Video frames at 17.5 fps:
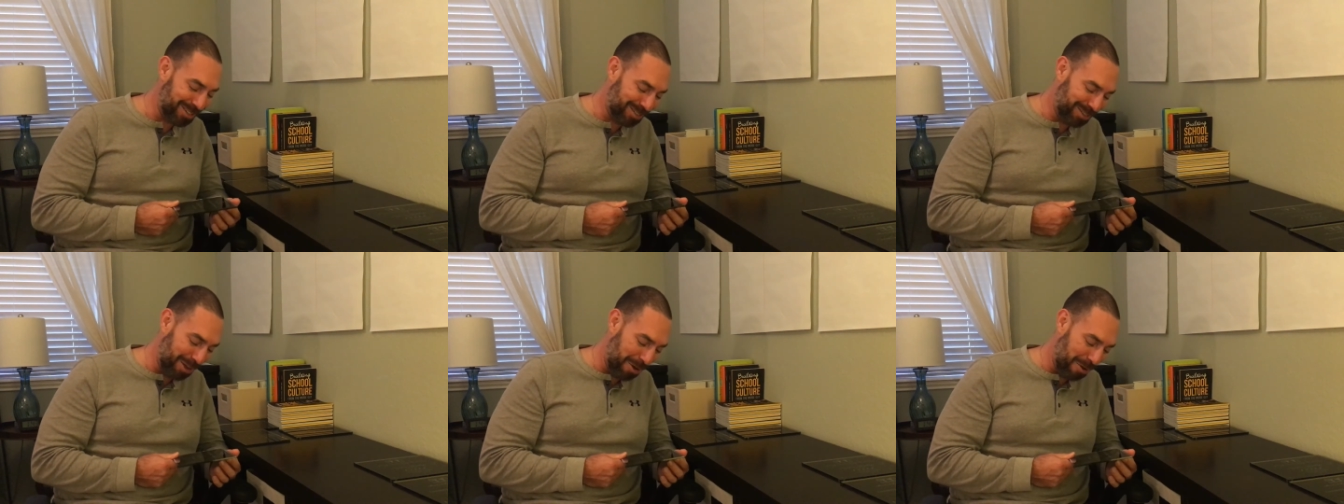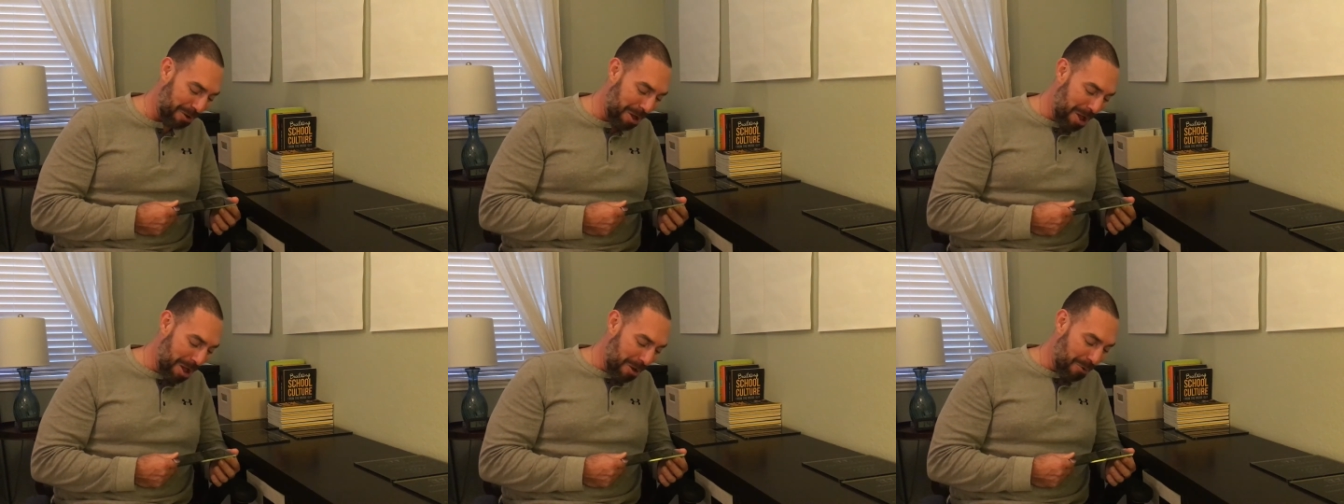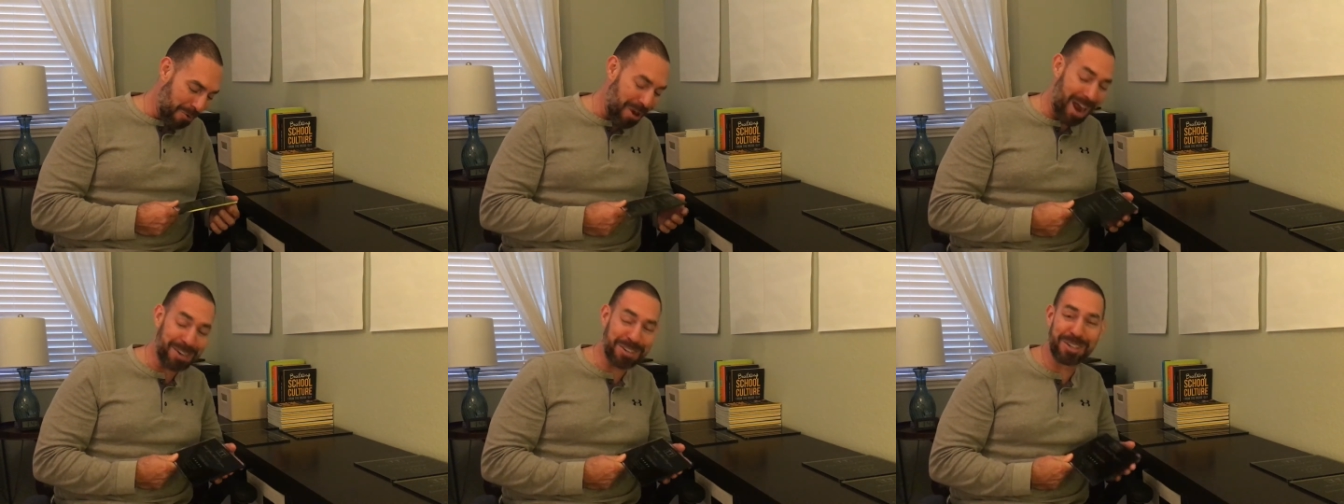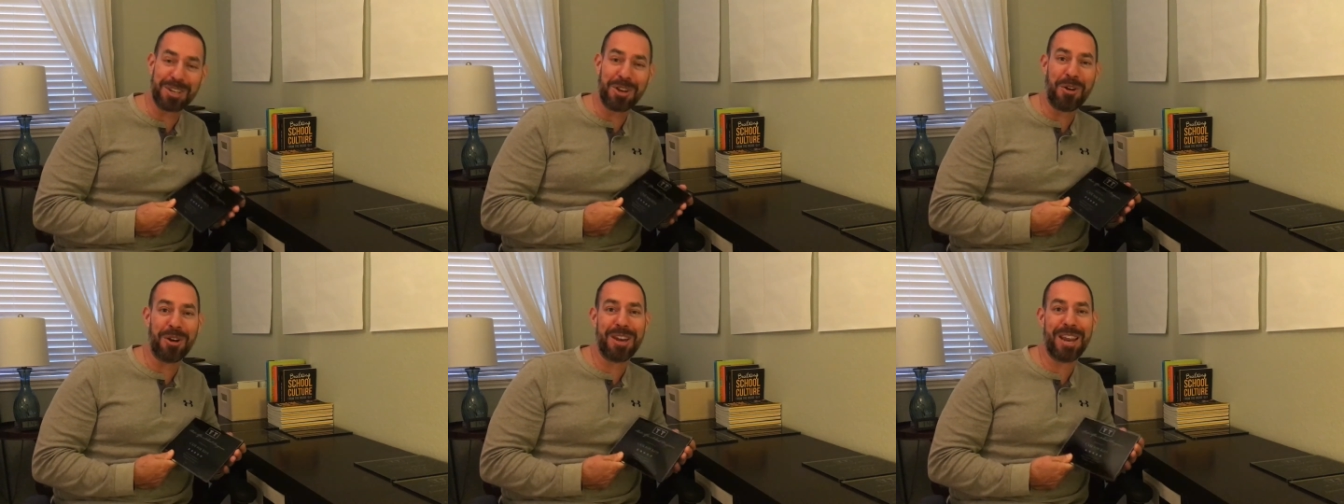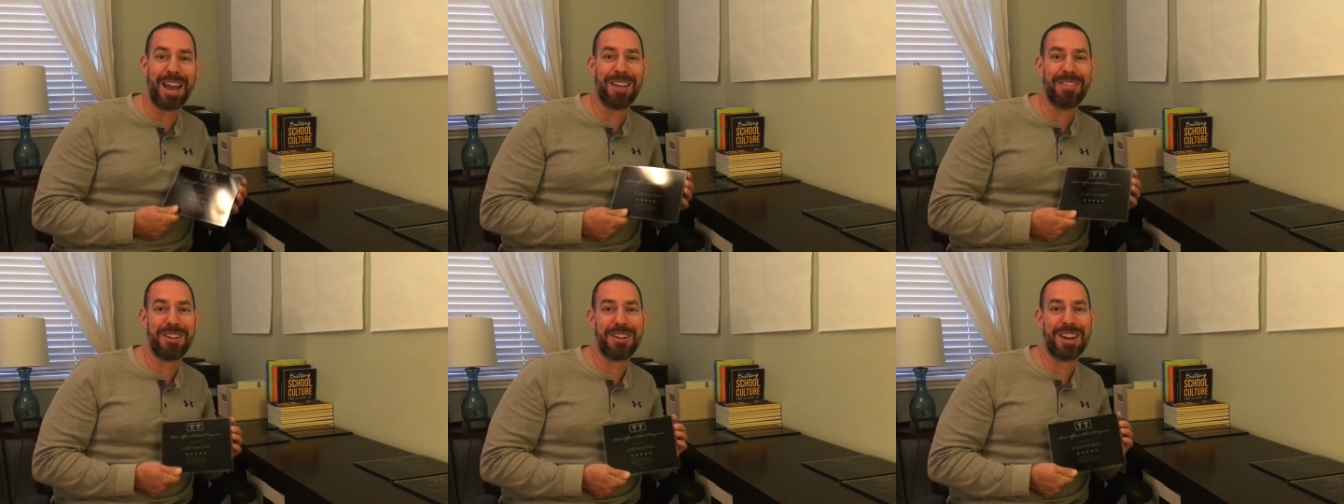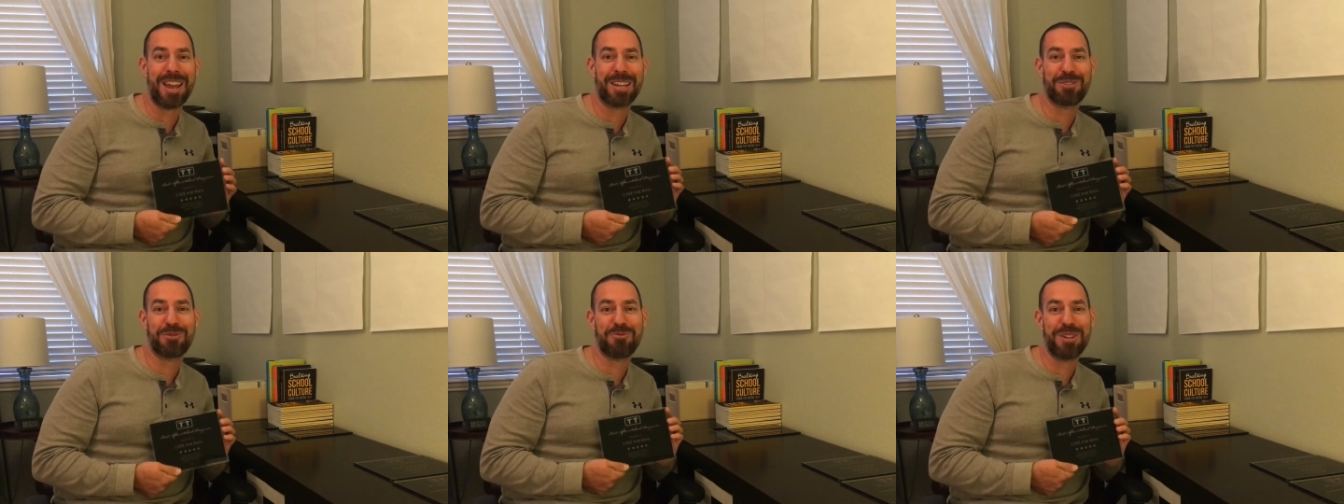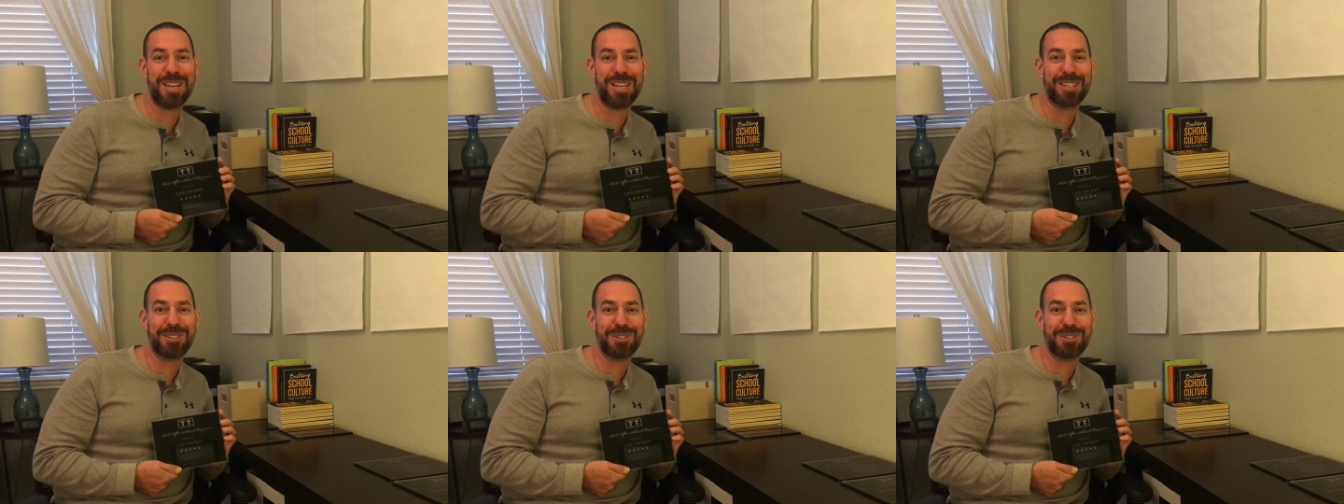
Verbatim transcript: So we're actually going down there next week.